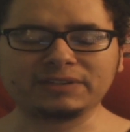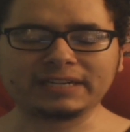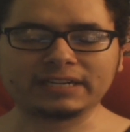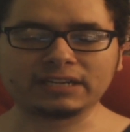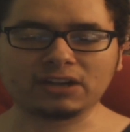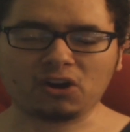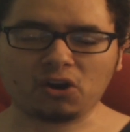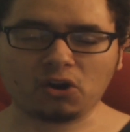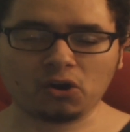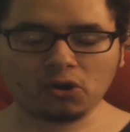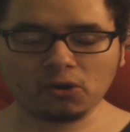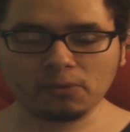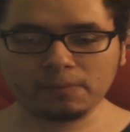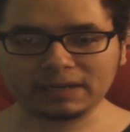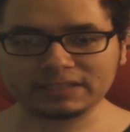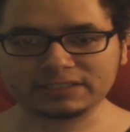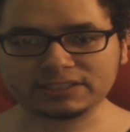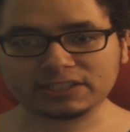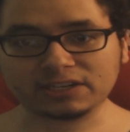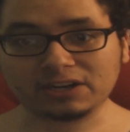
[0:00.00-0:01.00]
can get a whole
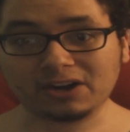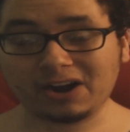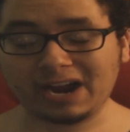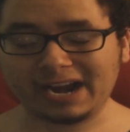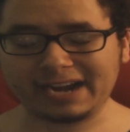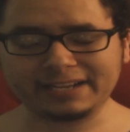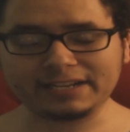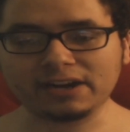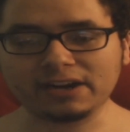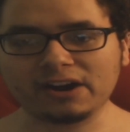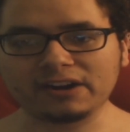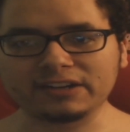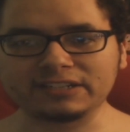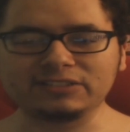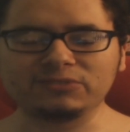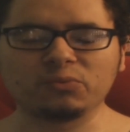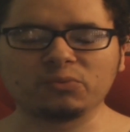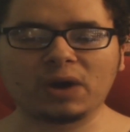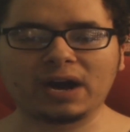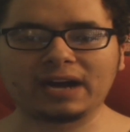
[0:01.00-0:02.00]
bunch of any card
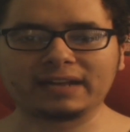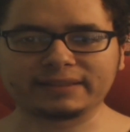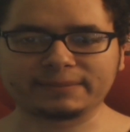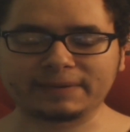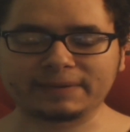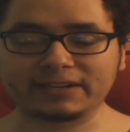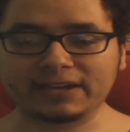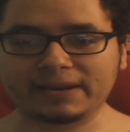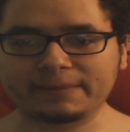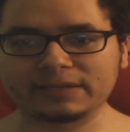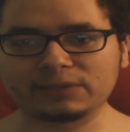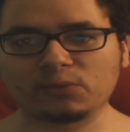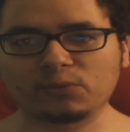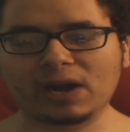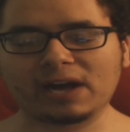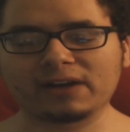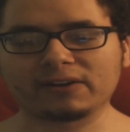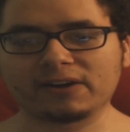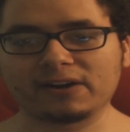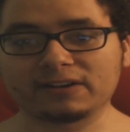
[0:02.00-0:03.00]
you want, depending on how many
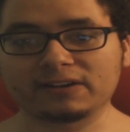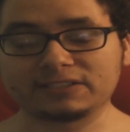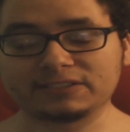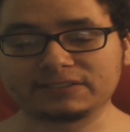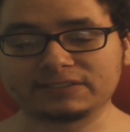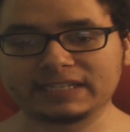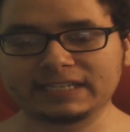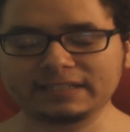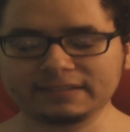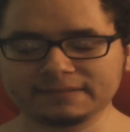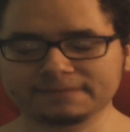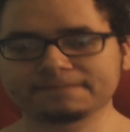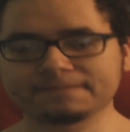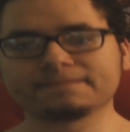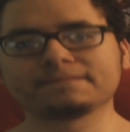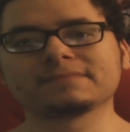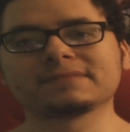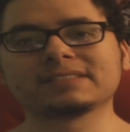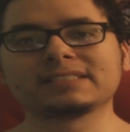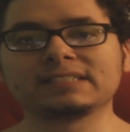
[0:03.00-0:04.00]
wild cards you get,
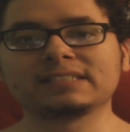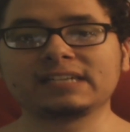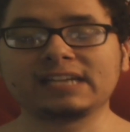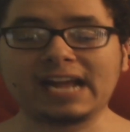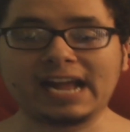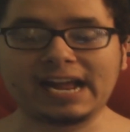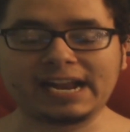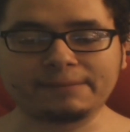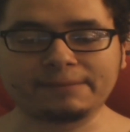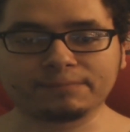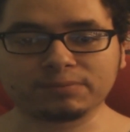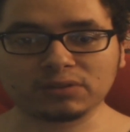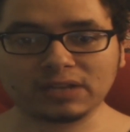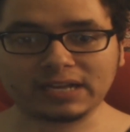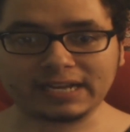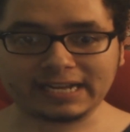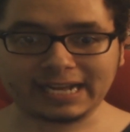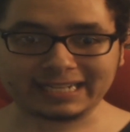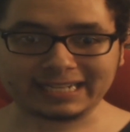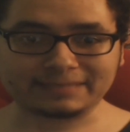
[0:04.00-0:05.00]
and
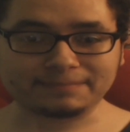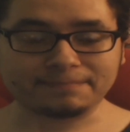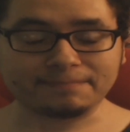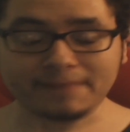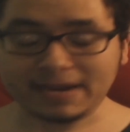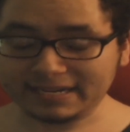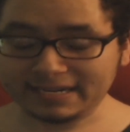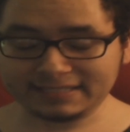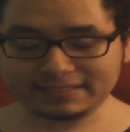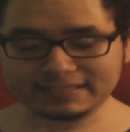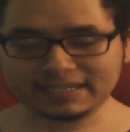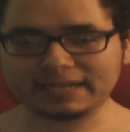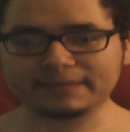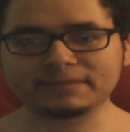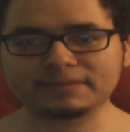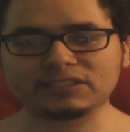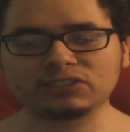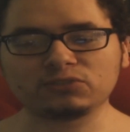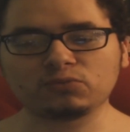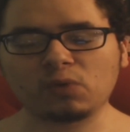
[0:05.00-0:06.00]
play as many
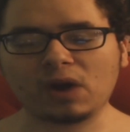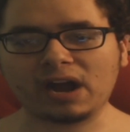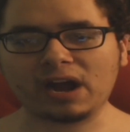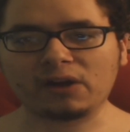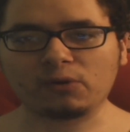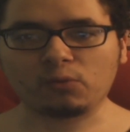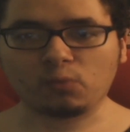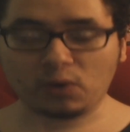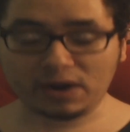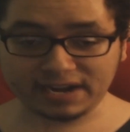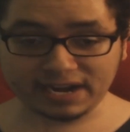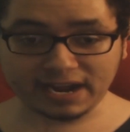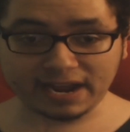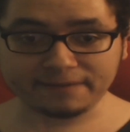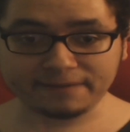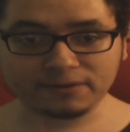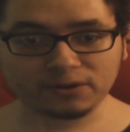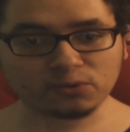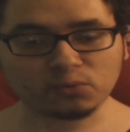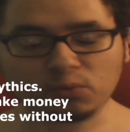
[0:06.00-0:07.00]
times as you want,
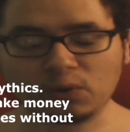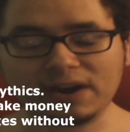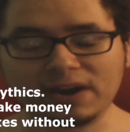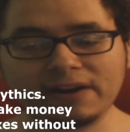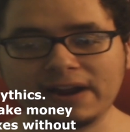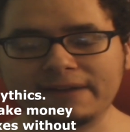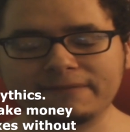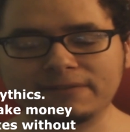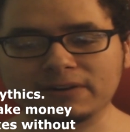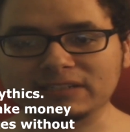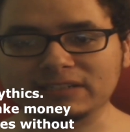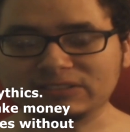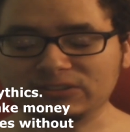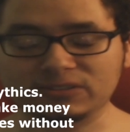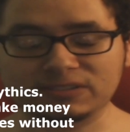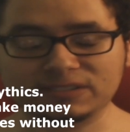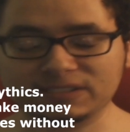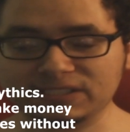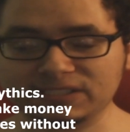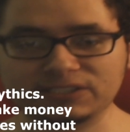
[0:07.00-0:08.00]
whenever, wherever, as
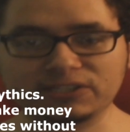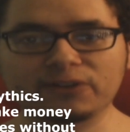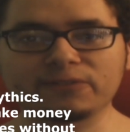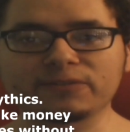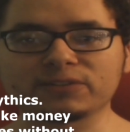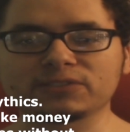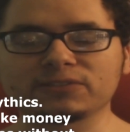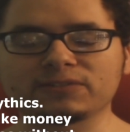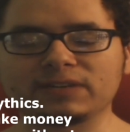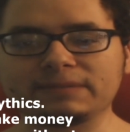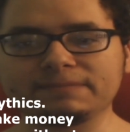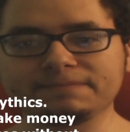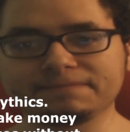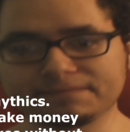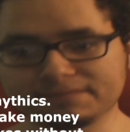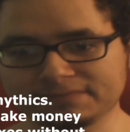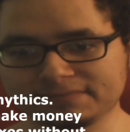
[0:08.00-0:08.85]
long as the servers are up,